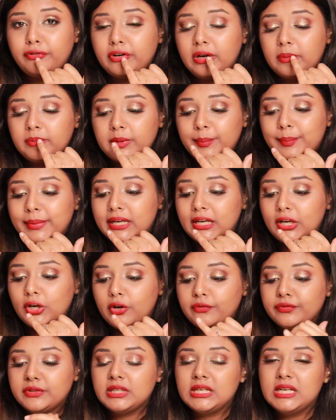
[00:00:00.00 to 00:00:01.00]
from the middle
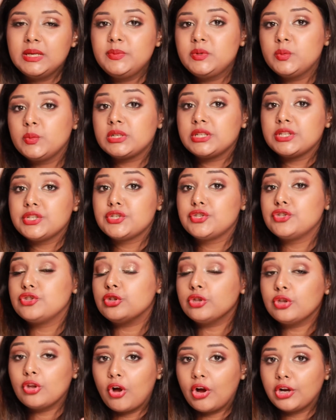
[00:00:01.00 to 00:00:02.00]
of the lips, which is
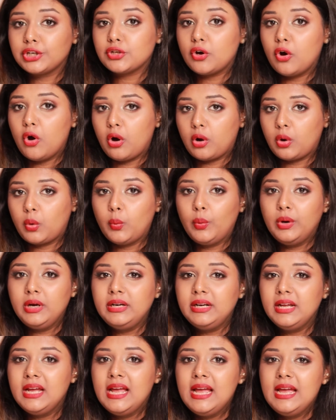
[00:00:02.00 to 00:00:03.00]
not
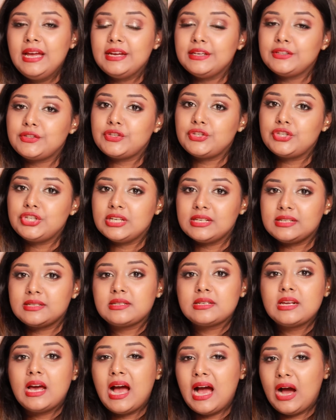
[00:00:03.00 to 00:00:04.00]
awkward. It's
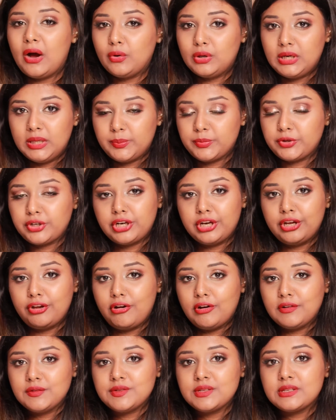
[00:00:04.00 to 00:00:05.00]
just how lip
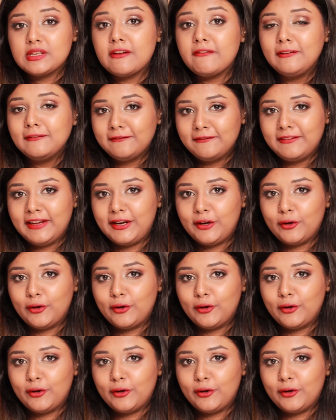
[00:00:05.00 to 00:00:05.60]
crayons fade